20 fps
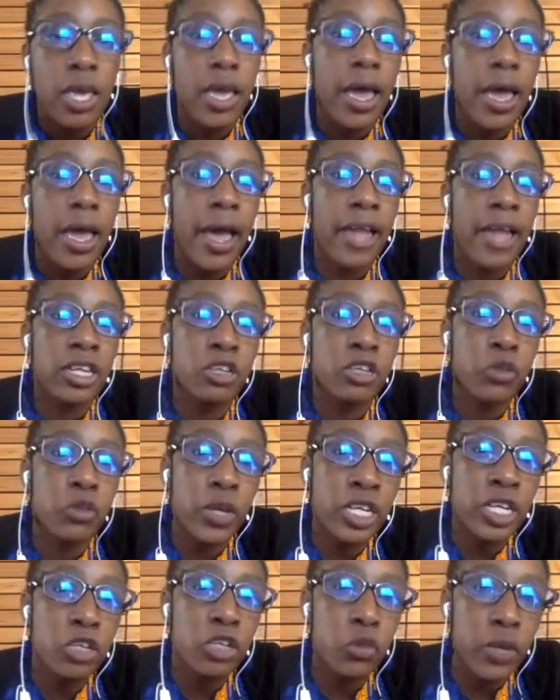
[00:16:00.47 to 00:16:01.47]
And in
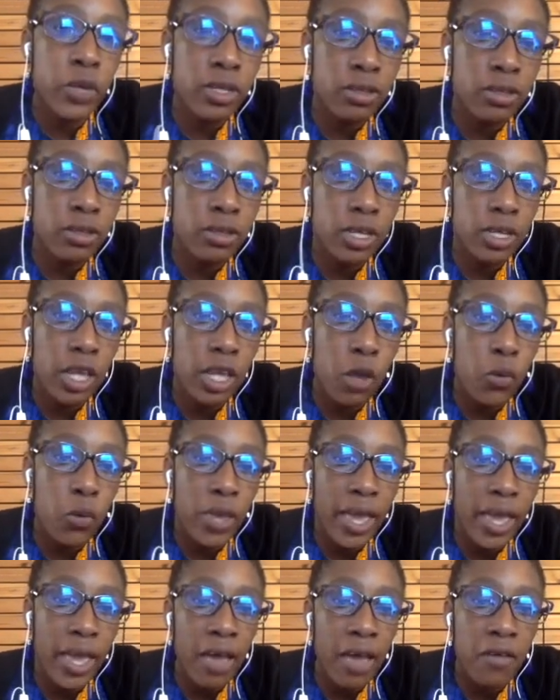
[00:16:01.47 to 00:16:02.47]
2020, we
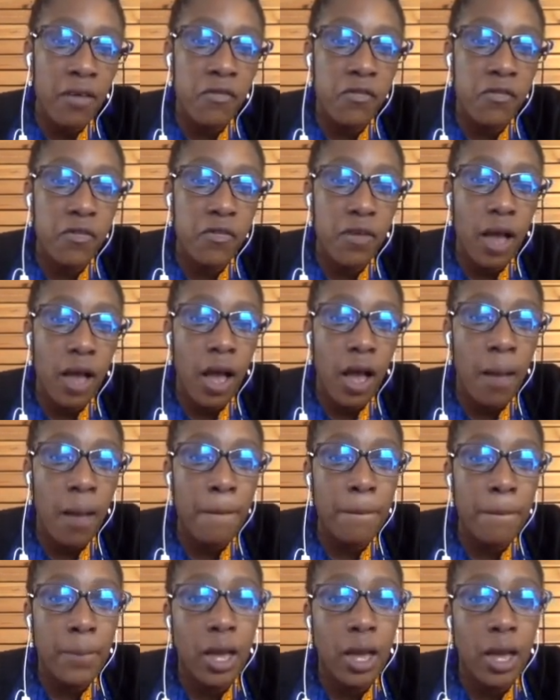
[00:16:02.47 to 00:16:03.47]
have
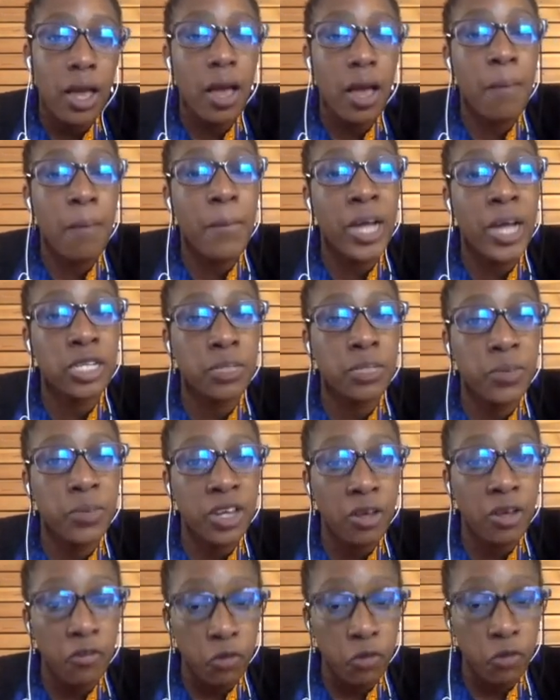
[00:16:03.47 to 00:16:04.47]
a much
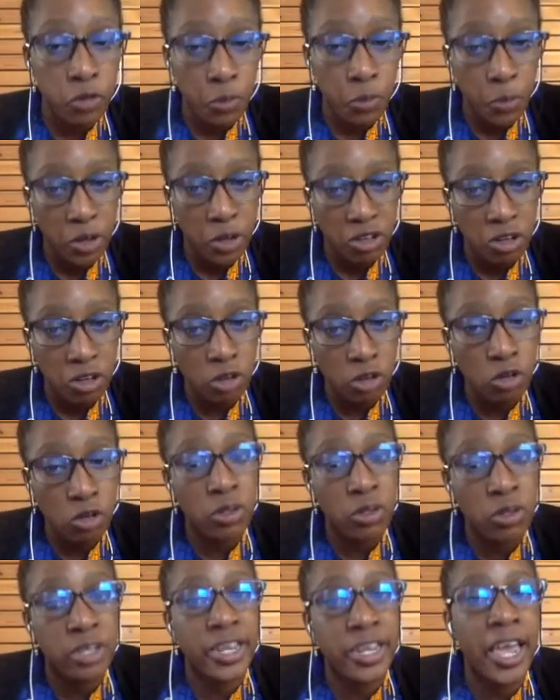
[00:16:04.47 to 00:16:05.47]
bigger footprint, not
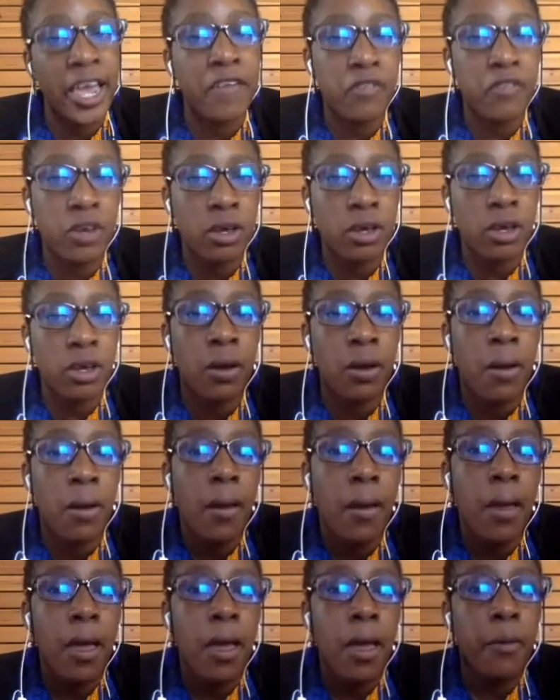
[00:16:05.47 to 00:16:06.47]
only in Africa,
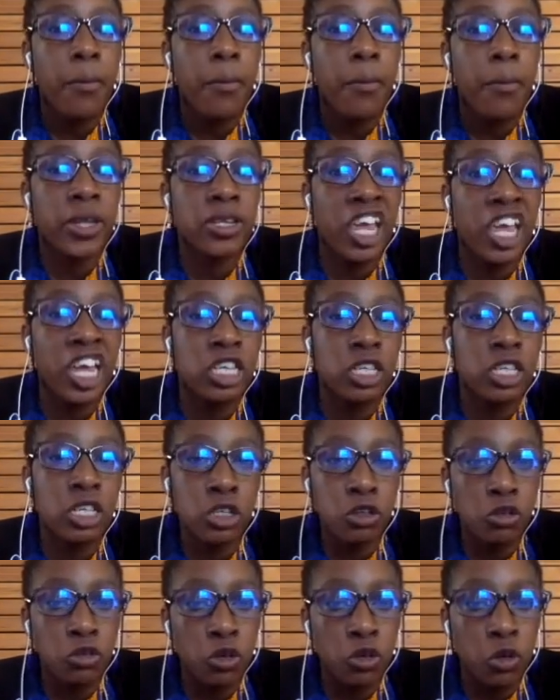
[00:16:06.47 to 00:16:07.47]
but in
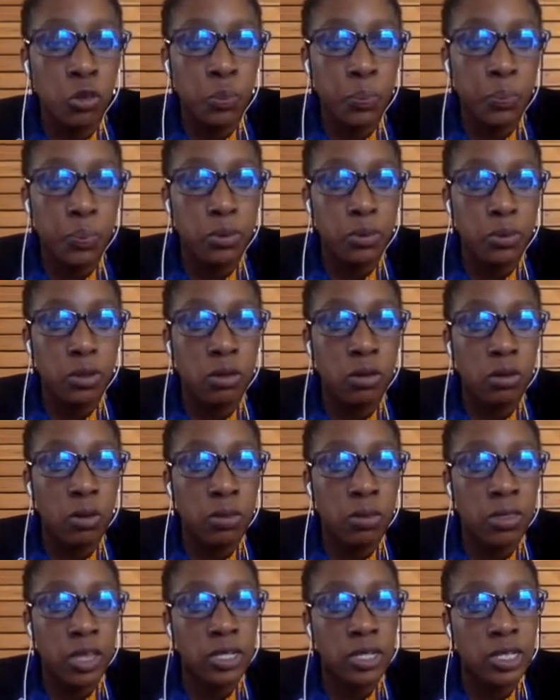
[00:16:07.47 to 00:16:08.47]
Asia, Europe,
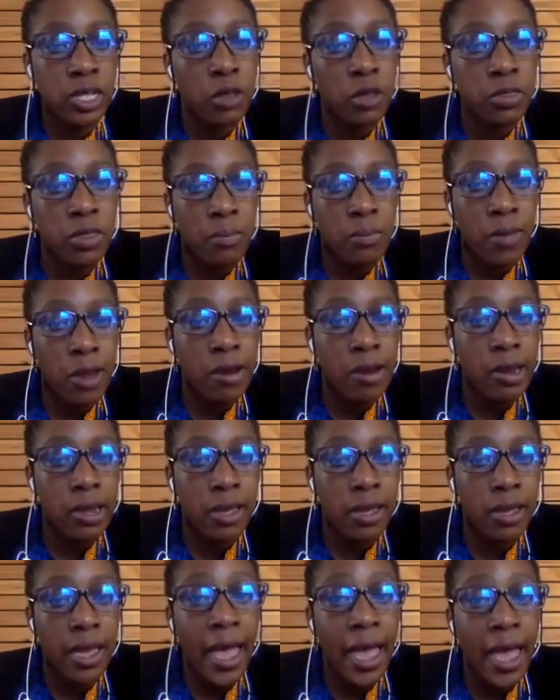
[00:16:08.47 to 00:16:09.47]
North and South
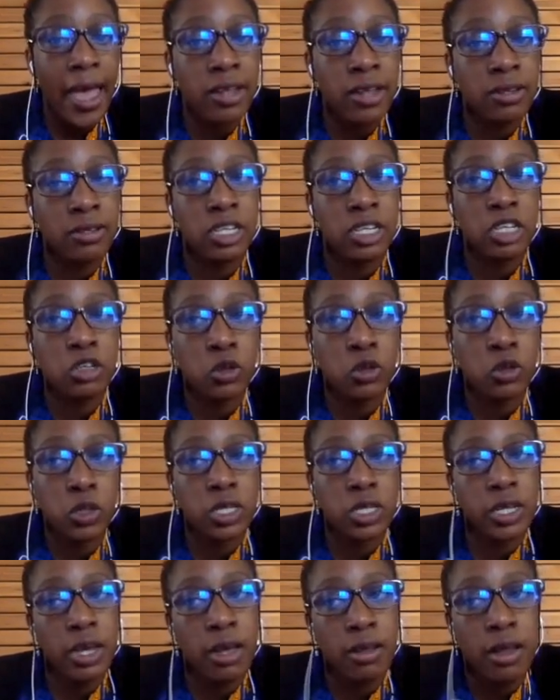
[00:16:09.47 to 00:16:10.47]
America, and in
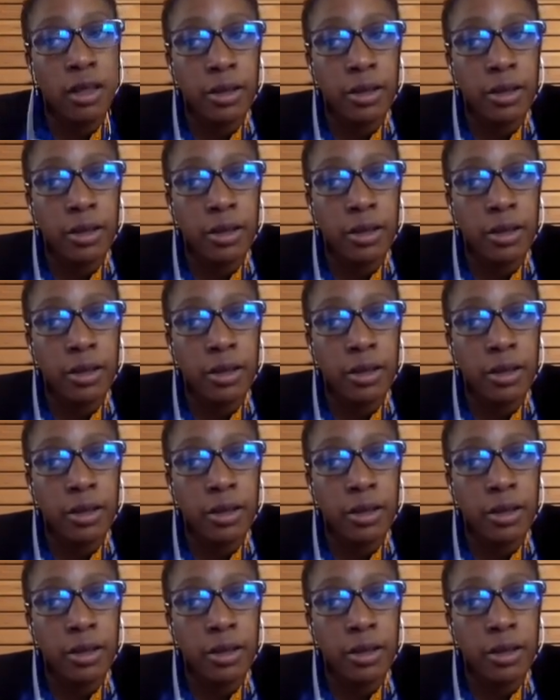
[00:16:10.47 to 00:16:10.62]
Oceania.